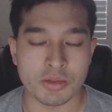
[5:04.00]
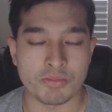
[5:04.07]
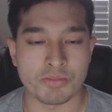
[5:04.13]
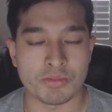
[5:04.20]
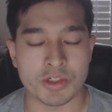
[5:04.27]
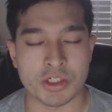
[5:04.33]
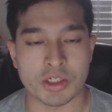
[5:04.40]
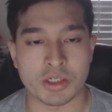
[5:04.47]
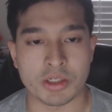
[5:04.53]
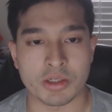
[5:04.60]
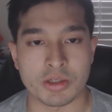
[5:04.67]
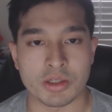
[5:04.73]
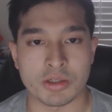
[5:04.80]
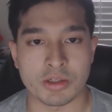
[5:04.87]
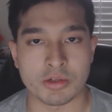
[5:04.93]
she
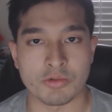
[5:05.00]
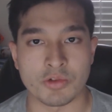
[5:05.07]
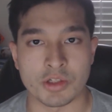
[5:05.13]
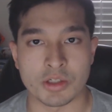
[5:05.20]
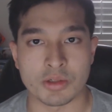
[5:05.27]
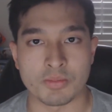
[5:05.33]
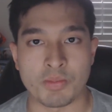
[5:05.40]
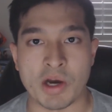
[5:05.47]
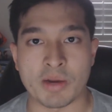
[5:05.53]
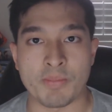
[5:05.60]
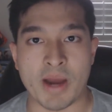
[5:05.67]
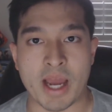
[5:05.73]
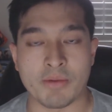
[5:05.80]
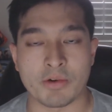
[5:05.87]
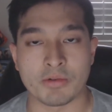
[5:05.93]
Puck
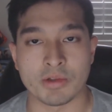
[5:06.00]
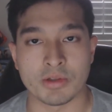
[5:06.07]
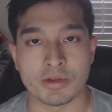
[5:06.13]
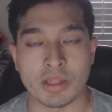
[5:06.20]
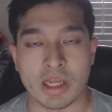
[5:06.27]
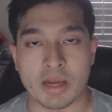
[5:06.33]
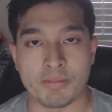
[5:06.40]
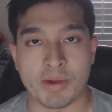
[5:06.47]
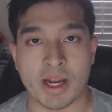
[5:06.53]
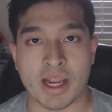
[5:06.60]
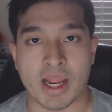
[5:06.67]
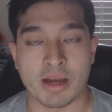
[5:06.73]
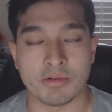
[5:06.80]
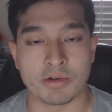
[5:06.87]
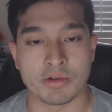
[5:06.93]
might have a might
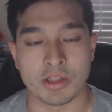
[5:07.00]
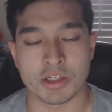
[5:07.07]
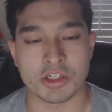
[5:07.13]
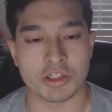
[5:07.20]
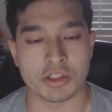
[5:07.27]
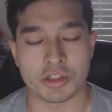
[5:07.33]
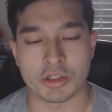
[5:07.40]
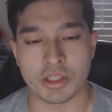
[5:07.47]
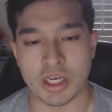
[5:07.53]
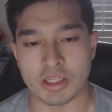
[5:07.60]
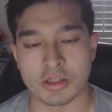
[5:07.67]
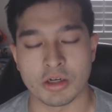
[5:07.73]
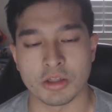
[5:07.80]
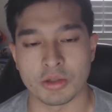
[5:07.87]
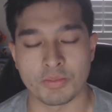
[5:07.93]
have a relation to
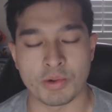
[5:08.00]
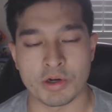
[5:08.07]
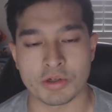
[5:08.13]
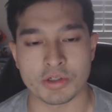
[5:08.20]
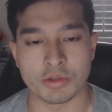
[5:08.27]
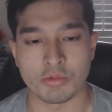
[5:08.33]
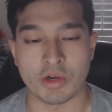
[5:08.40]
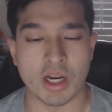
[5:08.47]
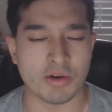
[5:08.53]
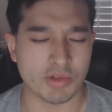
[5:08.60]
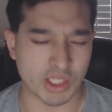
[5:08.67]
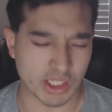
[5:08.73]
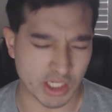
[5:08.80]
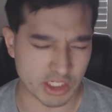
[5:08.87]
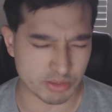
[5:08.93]
that other person, whatever
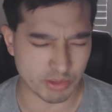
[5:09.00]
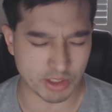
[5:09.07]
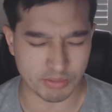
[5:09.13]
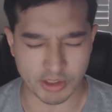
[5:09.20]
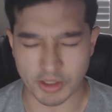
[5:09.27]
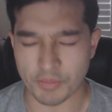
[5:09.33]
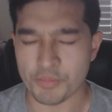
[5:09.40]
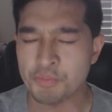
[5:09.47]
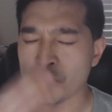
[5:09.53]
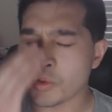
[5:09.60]
the case may be.